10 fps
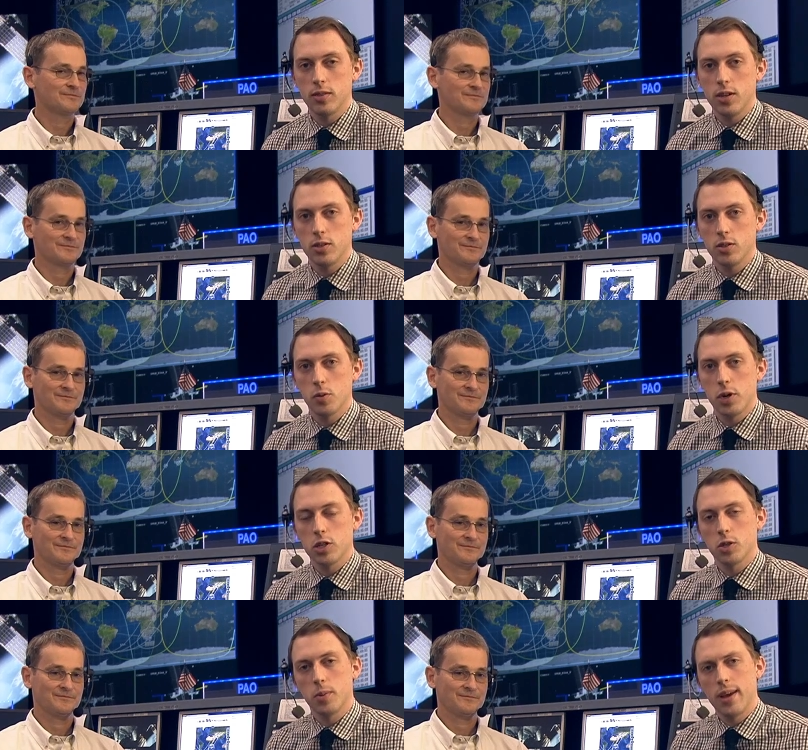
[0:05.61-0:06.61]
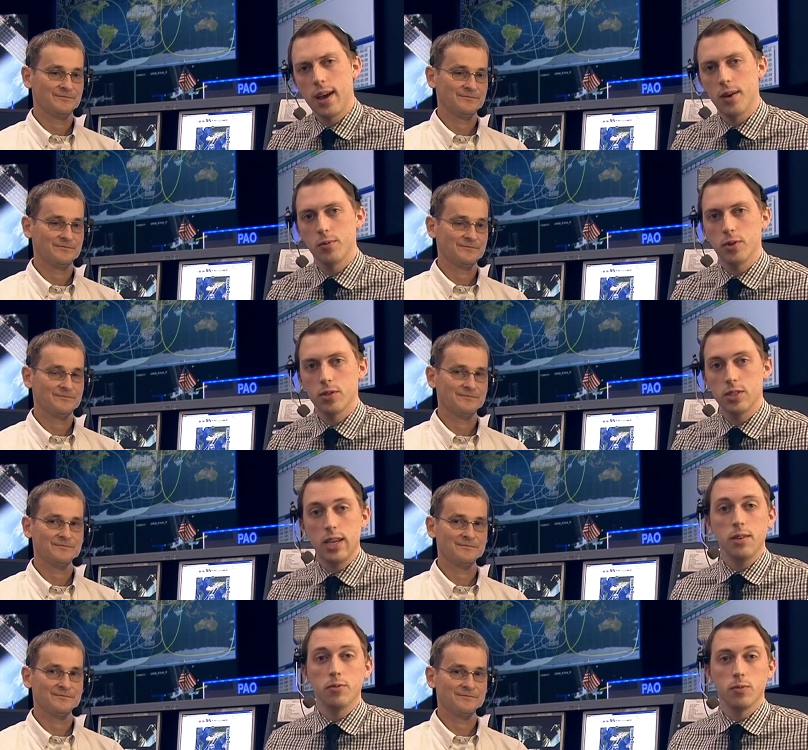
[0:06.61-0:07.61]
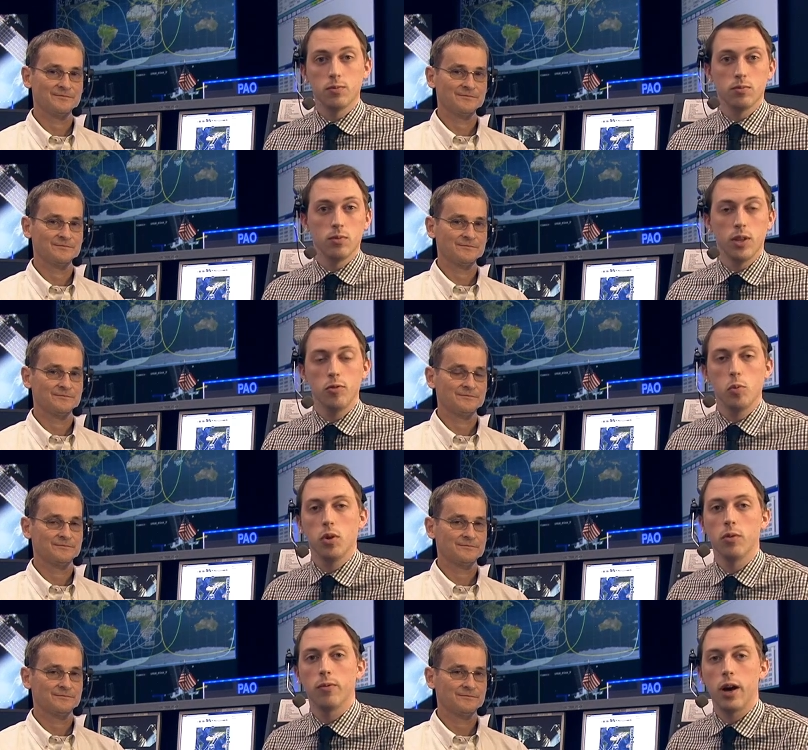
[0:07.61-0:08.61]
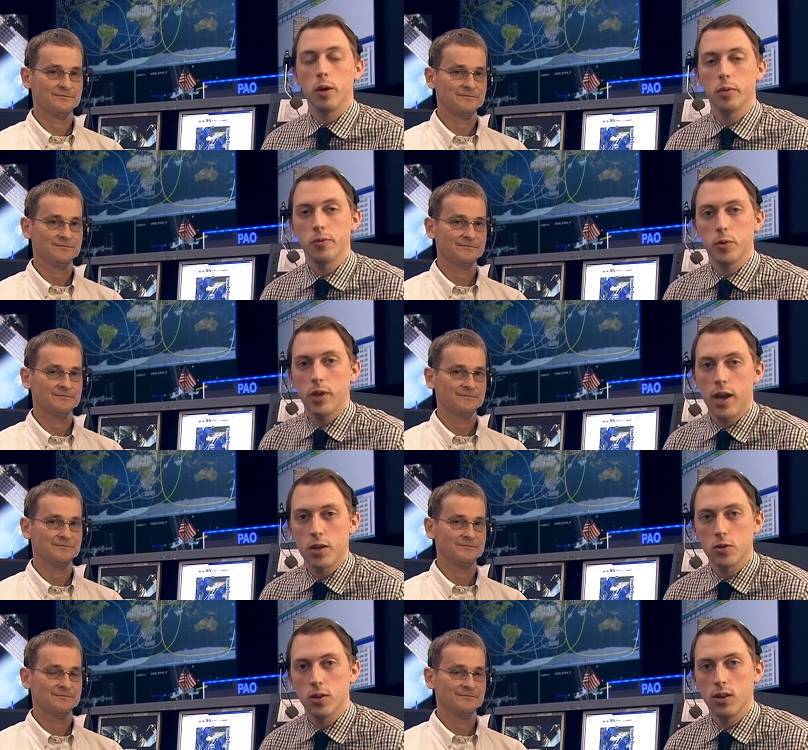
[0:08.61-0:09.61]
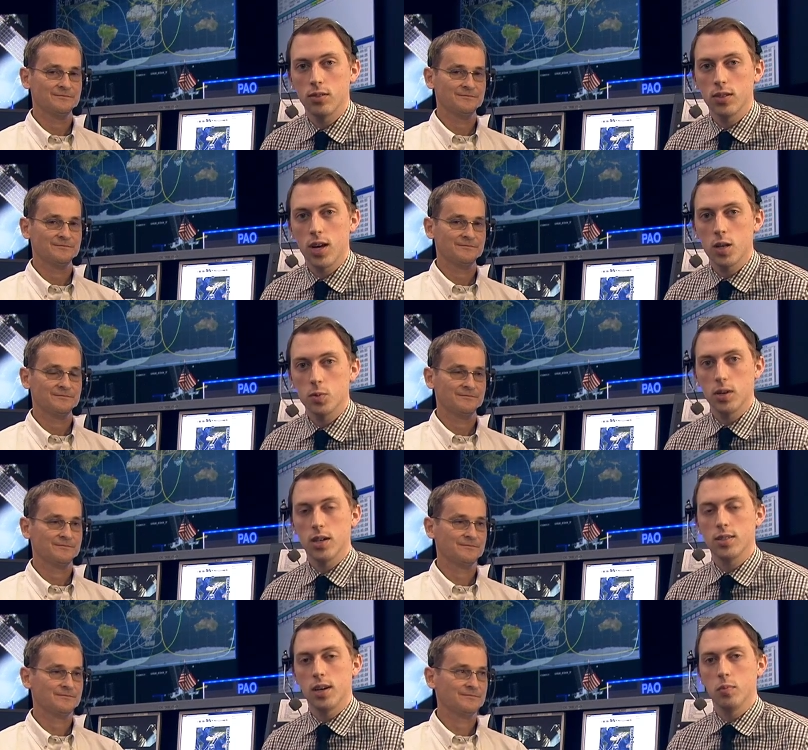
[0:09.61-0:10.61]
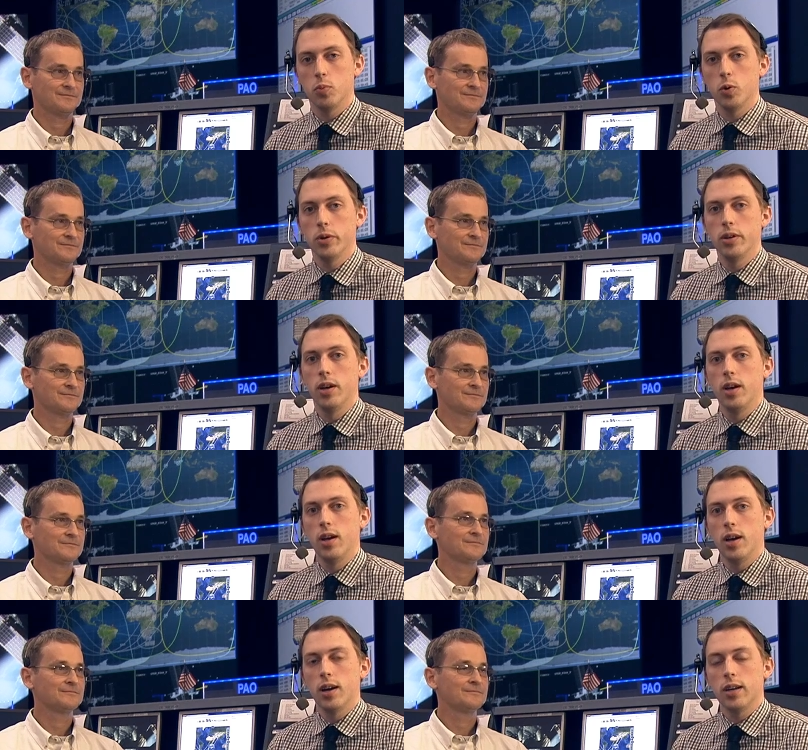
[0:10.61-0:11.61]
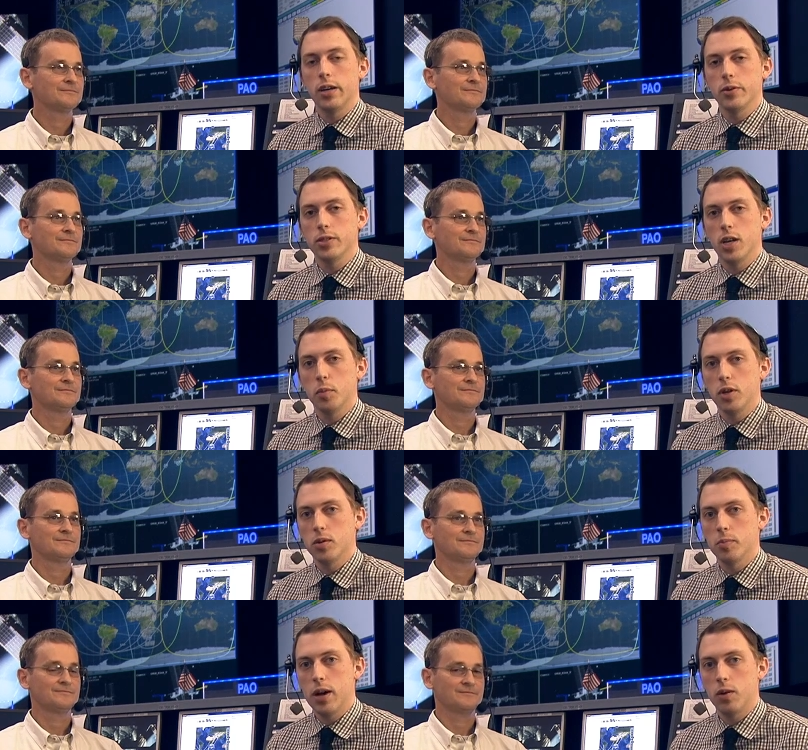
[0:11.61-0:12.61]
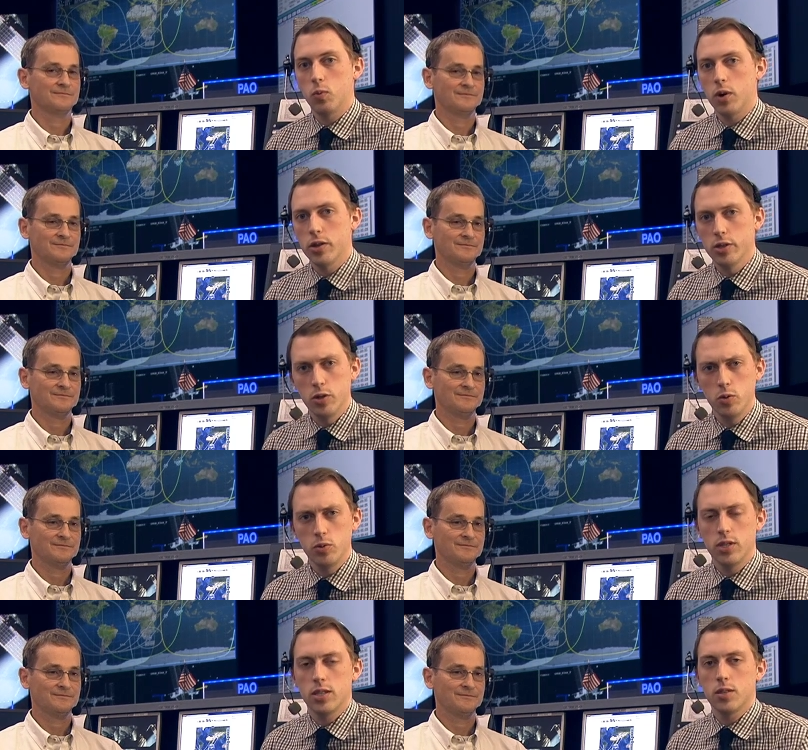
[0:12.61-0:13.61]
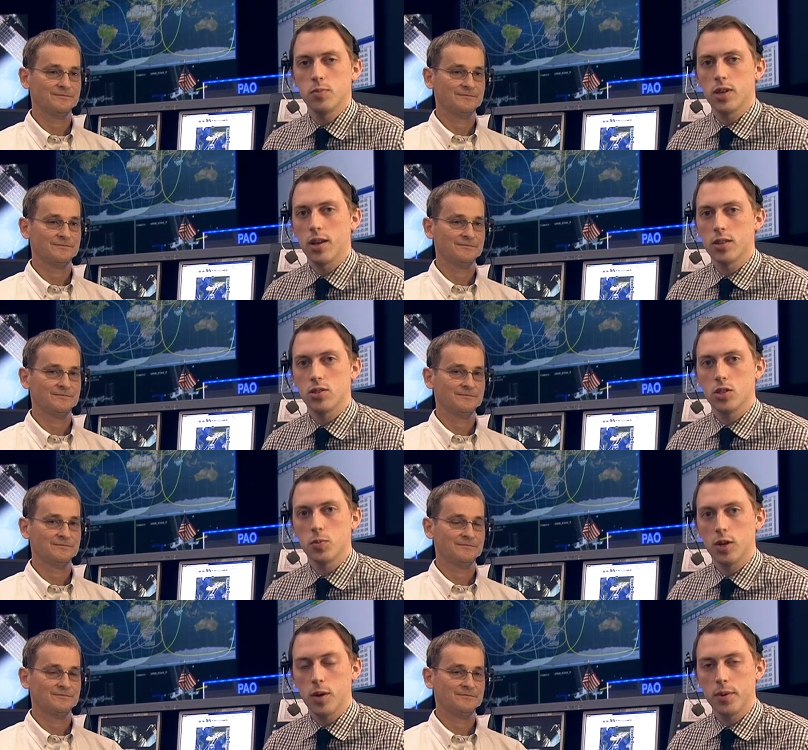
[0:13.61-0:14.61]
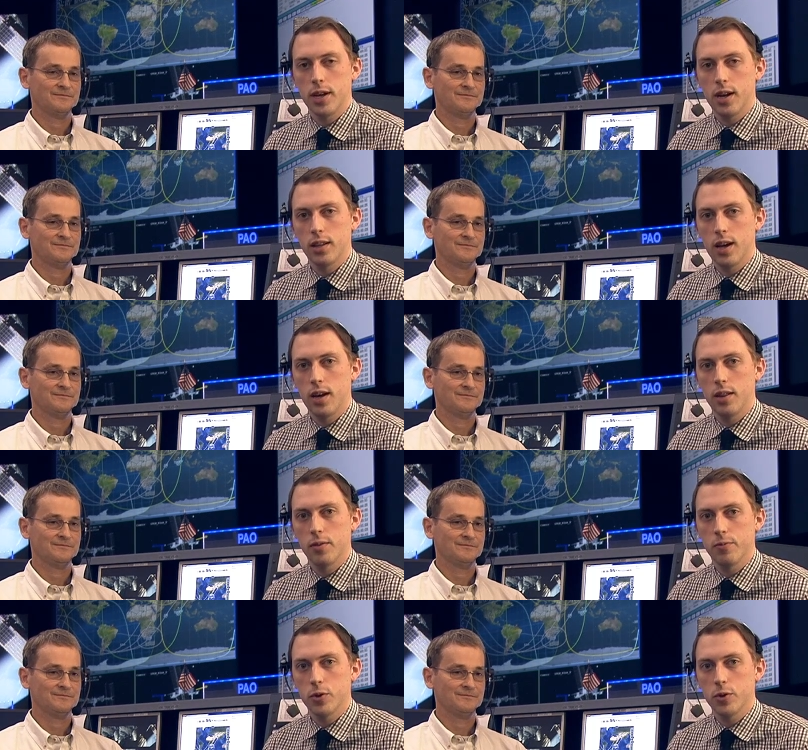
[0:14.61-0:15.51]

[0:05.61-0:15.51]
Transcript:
Speaker 1: Station to make sure we have a safe and livable environment for the astronauts and cosmonauts on board. Here to tell me about one of the new systems that's just been coming online in the